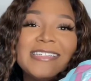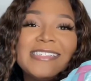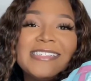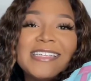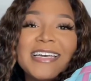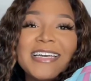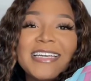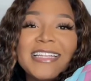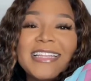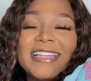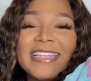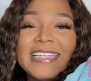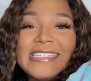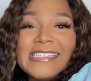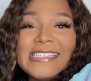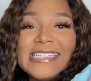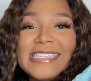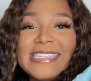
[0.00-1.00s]
so
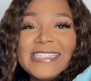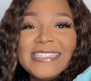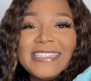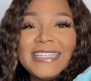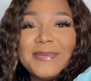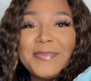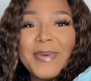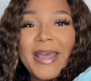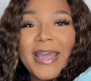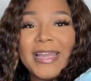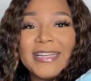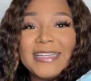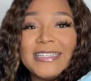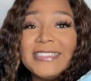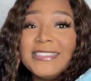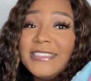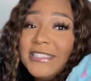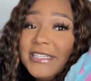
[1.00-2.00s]
this is the
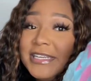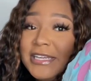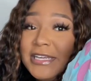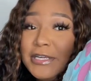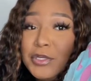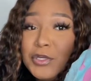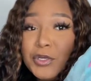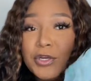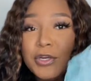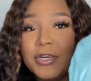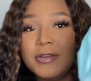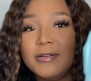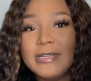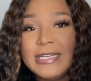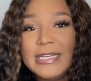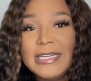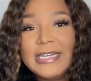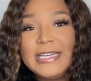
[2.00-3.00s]
package here.
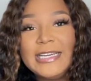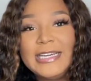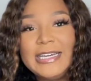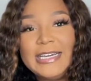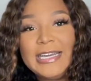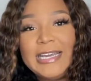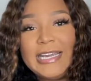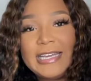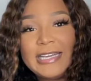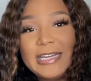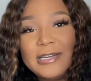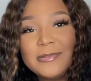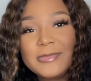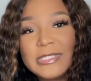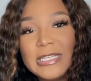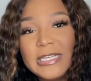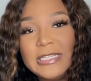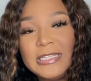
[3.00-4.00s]
It
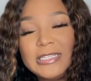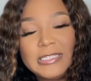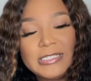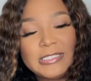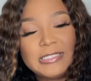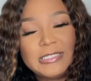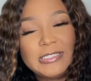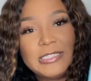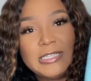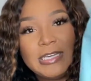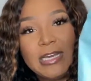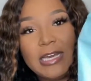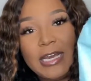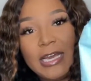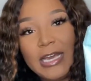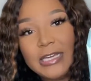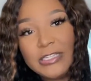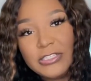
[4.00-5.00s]
comes like this.
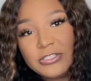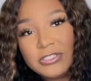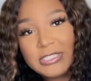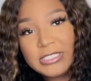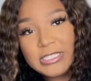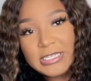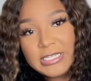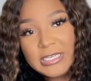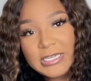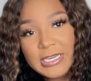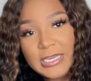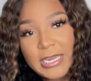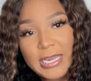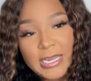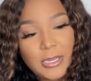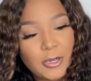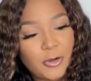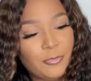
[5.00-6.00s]
As you see,
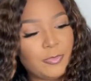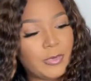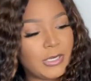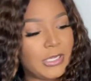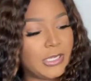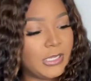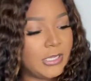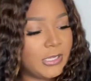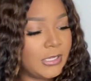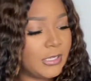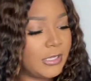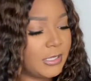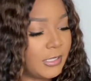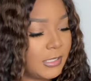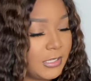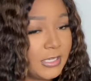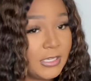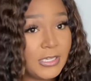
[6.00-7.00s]
I opened it
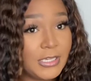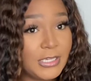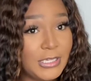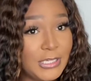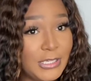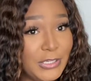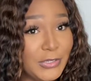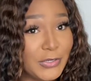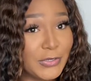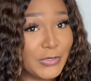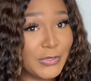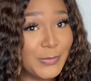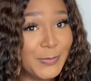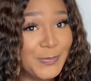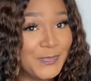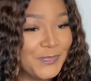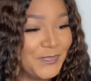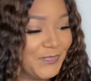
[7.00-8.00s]
here,
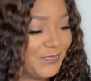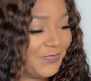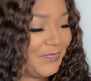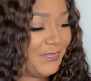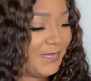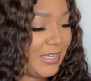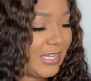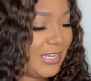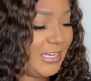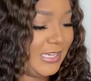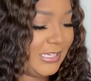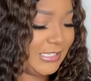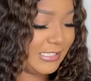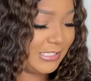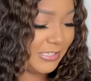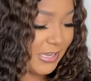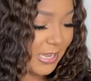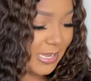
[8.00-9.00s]

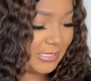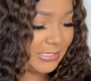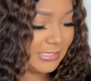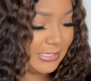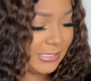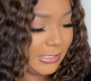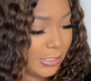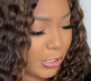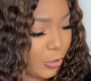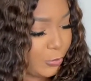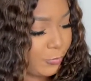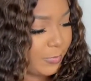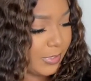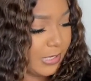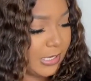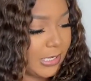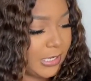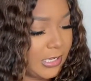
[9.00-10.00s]
so I did
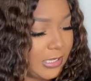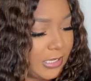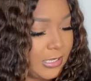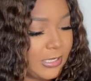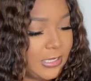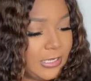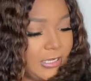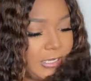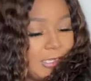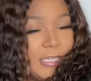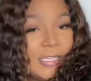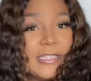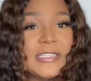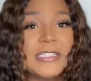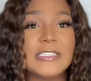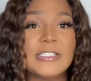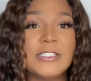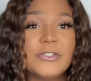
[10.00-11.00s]
open it.
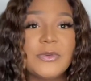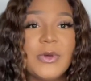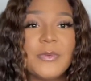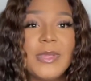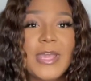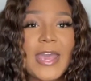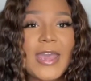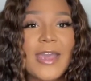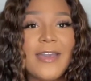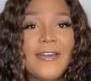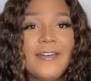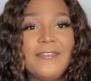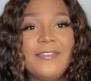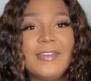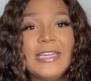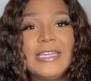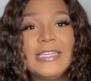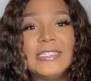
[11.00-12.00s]
This is what we have
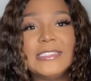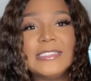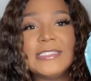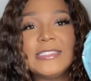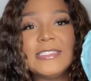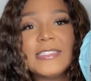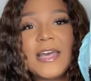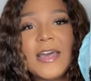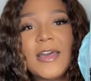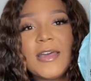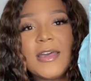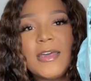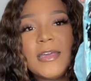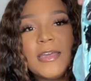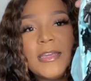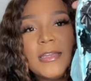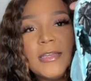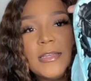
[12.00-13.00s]

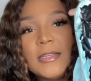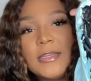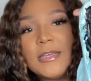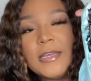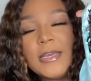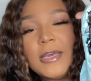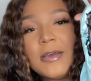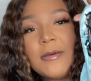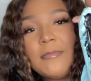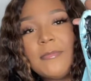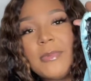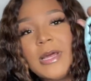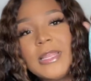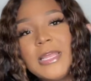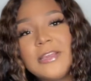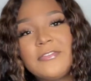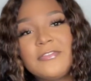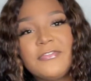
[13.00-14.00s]
inside. Got
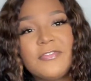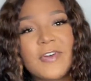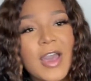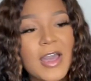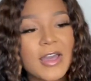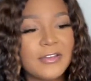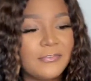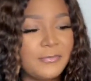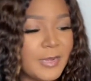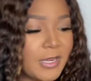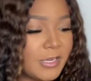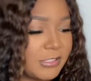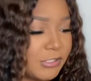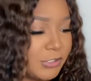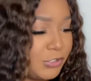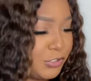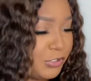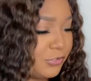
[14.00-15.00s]
like 5 pairs
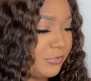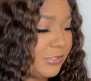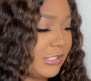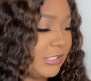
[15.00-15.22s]
of shoes